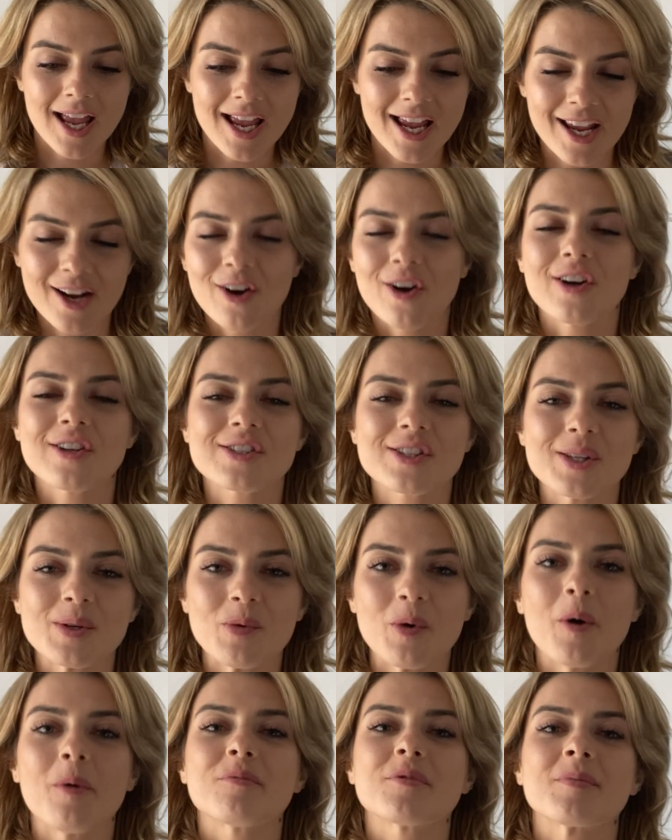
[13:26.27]
It honestly
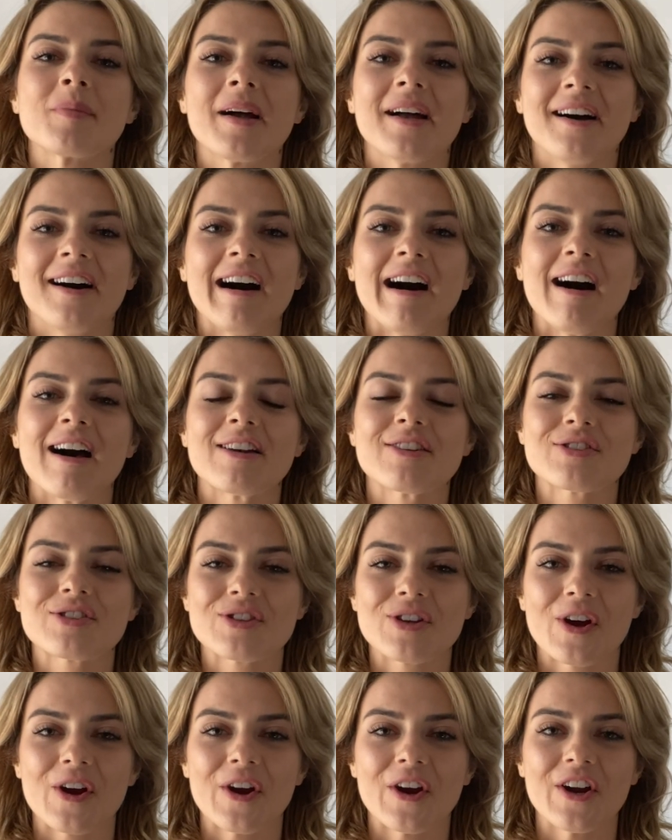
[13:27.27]
warms my heart.
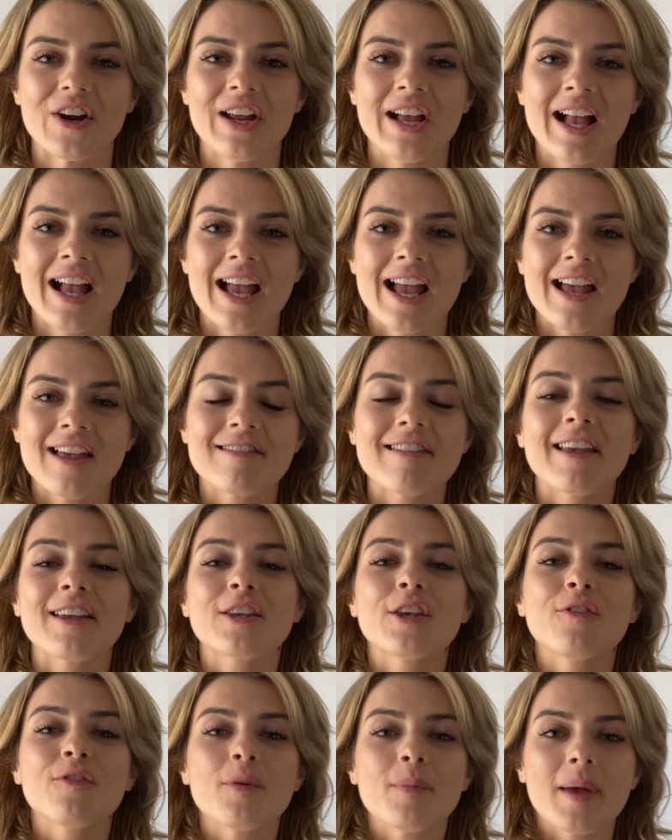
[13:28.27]
So
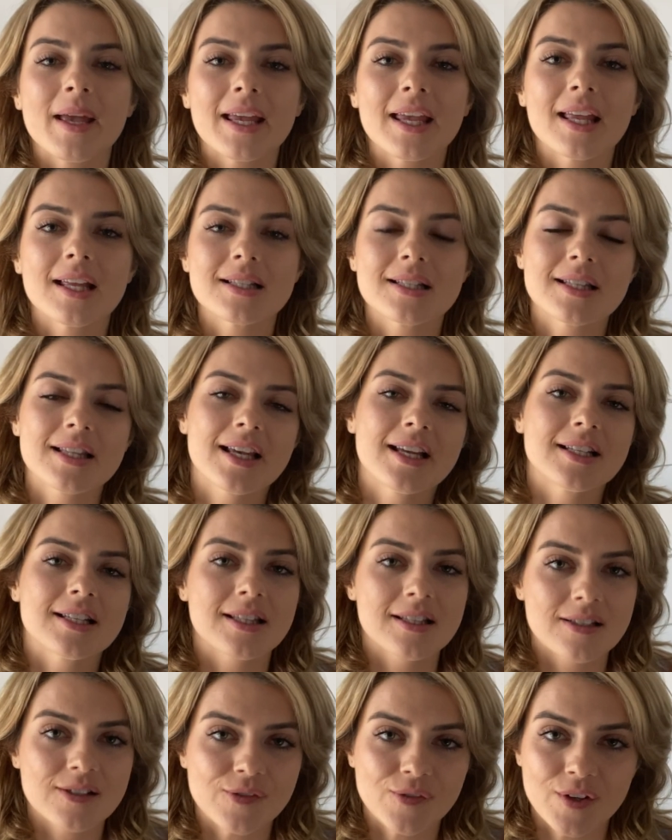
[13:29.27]
thank you for making it to the end
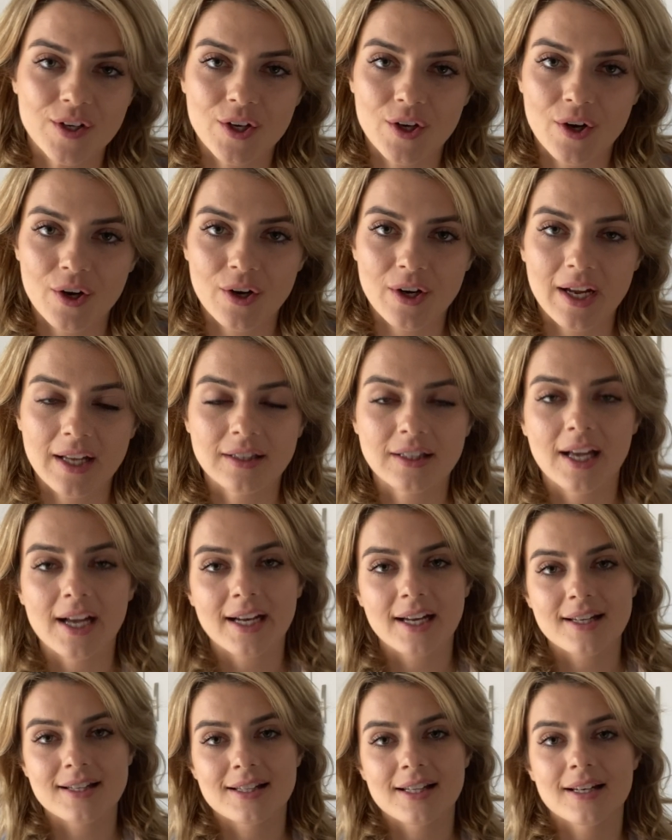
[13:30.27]
of this video. And
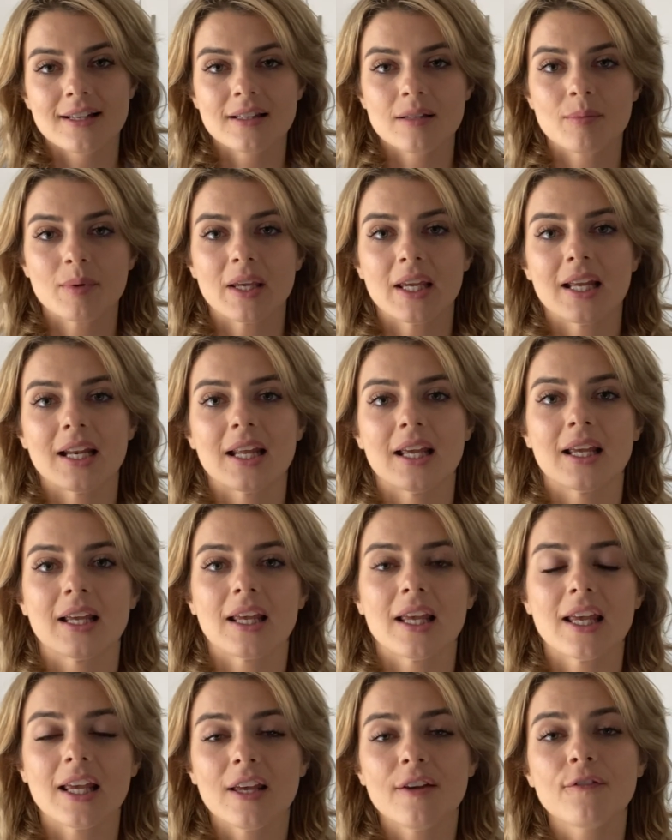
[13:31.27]
like I said in the beginning,
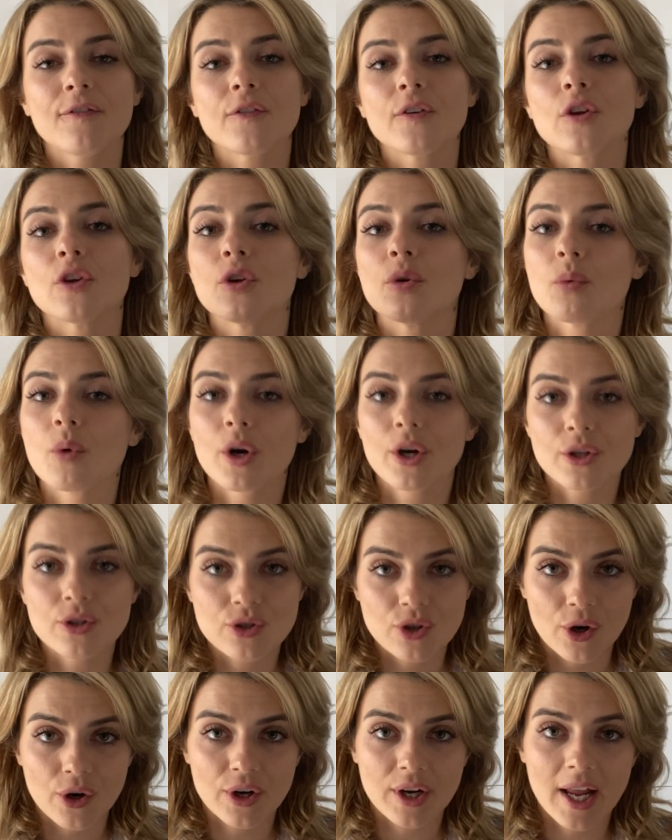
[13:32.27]
if you want to
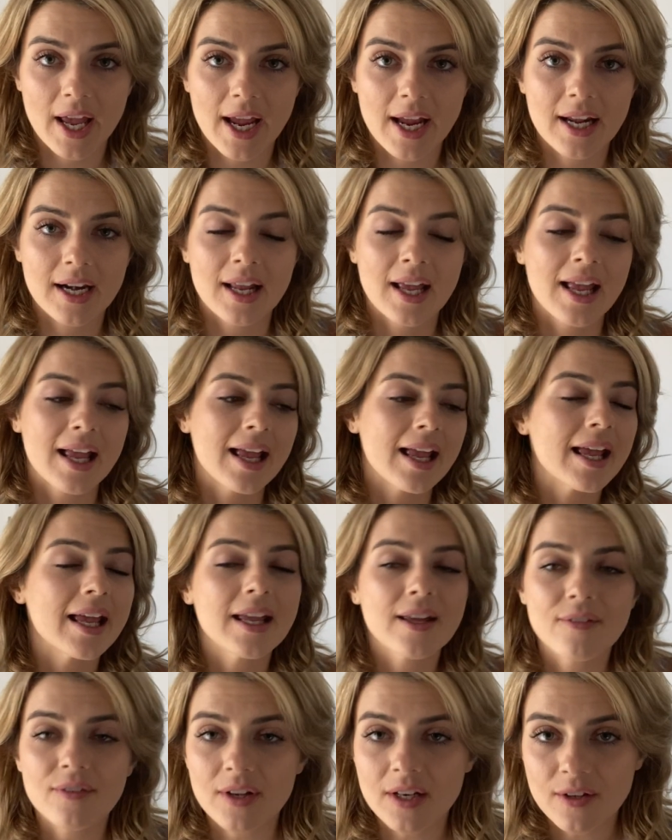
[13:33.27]
donate,
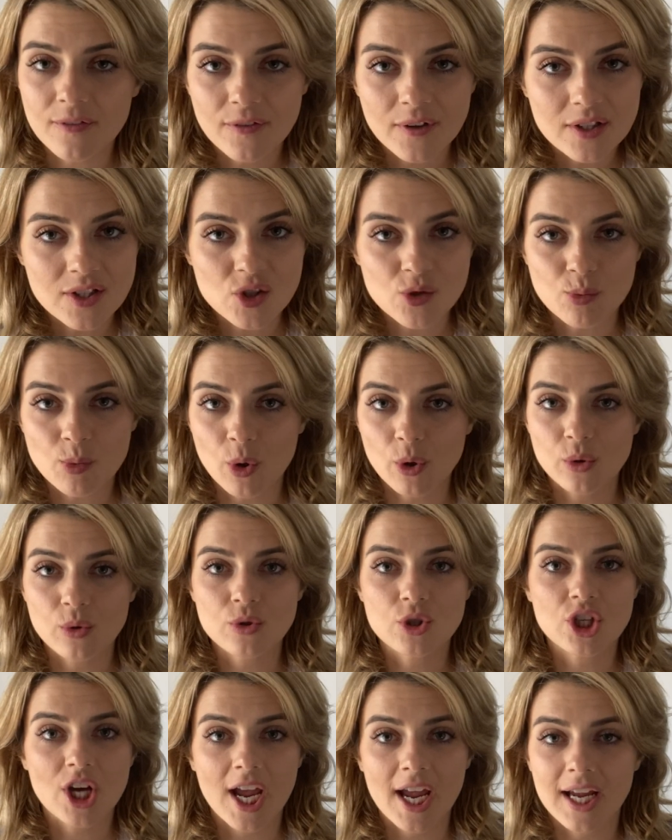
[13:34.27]
even if it's
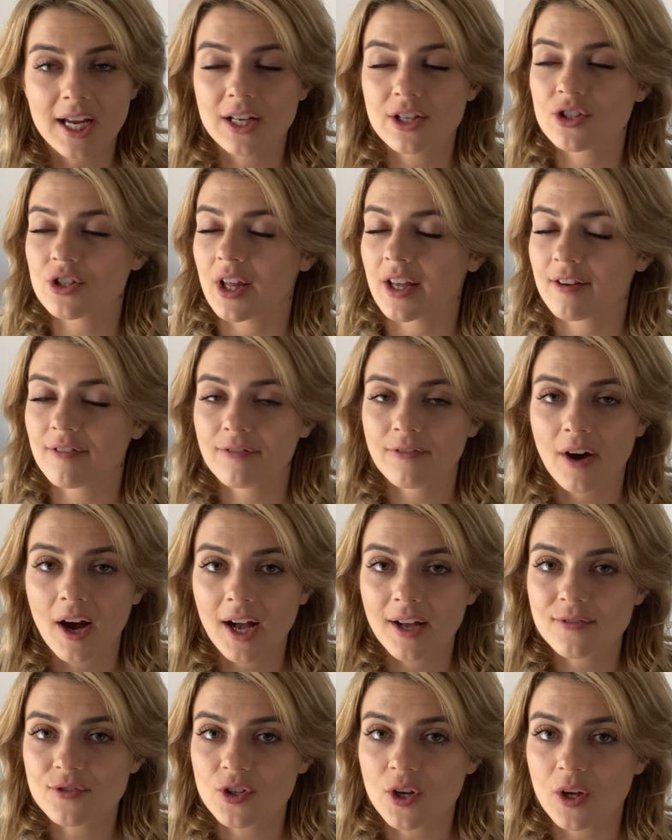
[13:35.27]
small change like $5